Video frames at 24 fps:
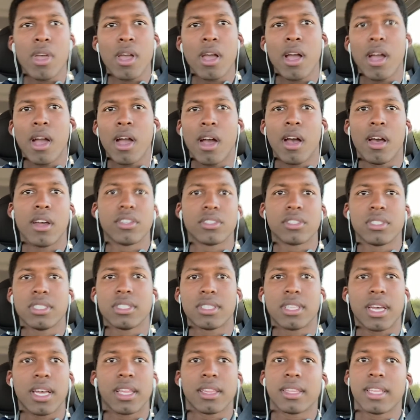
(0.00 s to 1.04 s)
I honestly
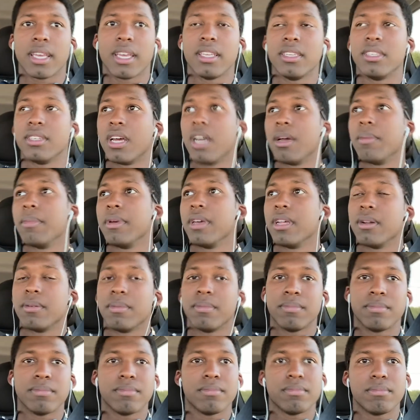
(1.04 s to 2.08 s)
thought that, you know, I made a
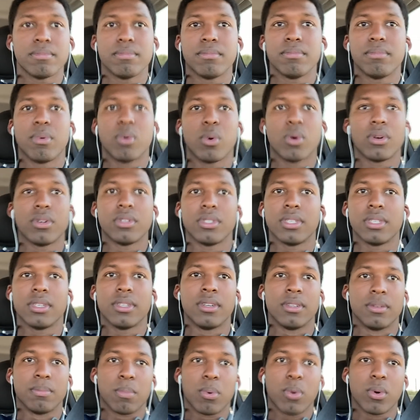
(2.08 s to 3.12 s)
poor
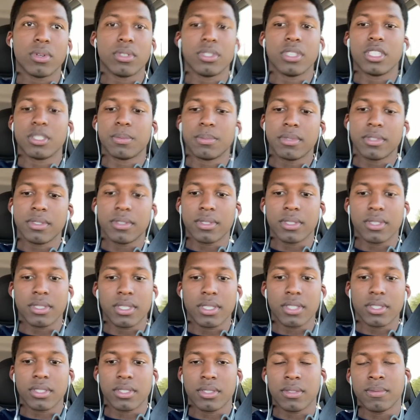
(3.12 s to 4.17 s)
judgment
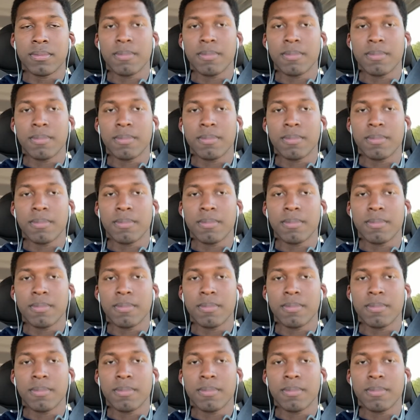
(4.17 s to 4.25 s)
decision.